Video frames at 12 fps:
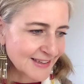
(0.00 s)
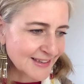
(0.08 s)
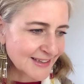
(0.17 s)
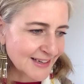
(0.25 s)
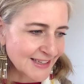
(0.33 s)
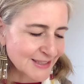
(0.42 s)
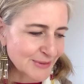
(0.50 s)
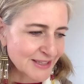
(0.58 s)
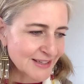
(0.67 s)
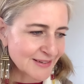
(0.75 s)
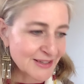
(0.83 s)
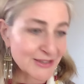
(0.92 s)

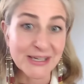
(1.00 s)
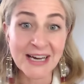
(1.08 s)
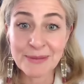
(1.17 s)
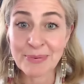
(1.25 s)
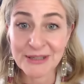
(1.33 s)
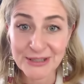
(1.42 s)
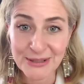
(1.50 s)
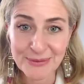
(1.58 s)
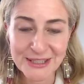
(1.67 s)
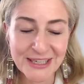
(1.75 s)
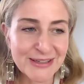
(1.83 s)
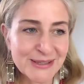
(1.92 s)
There's acupuncture,
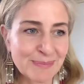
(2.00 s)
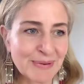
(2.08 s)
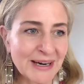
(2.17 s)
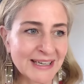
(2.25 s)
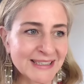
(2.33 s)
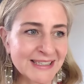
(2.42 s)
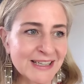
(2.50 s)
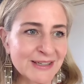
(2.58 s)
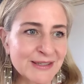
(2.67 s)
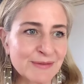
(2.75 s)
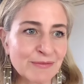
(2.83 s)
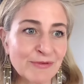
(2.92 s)
which I also practice.
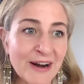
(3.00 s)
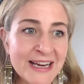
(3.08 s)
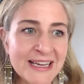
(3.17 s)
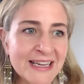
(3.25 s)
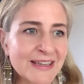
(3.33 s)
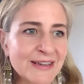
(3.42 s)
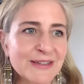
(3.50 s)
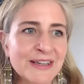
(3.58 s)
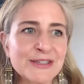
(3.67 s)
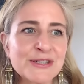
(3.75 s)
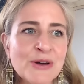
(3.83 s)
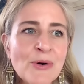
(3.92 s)
There's Reiki. There's
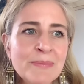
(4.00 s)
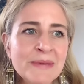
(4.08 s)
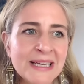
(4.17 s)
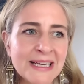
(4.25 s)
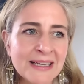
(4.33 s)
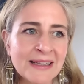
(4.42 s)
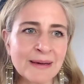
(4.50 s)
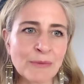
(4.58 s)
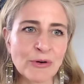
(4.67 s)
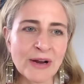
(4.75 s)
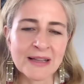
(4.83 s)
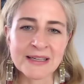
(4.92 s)
so many healing
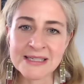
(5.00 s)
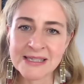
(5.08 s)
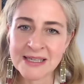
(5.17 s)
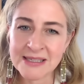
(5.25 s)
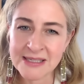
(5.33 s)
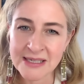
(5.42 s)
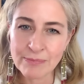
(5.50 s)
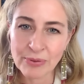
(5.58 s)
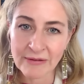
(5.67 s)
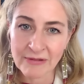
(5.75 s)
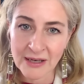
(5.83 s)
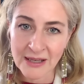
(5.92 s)
modalities that deeply
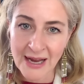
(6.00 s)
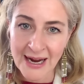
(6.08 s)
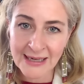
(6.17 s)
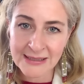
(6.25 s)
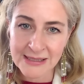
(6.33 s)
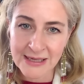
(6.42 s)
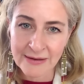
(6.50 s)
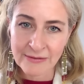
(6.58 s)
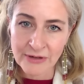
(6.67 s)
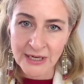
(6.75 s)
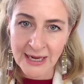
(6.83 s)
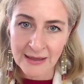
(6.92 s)
relax and
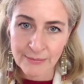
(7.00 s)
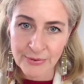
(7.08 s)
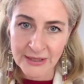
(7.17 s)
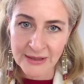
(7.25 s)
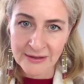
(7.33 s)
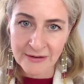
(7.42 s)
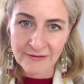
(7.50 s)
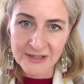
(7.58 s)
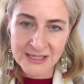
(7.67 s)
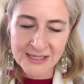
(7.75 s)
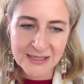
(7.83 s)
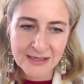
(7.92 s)
recalibrate the nervous
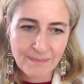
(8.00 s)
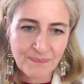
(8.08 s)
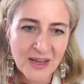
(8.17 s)
system.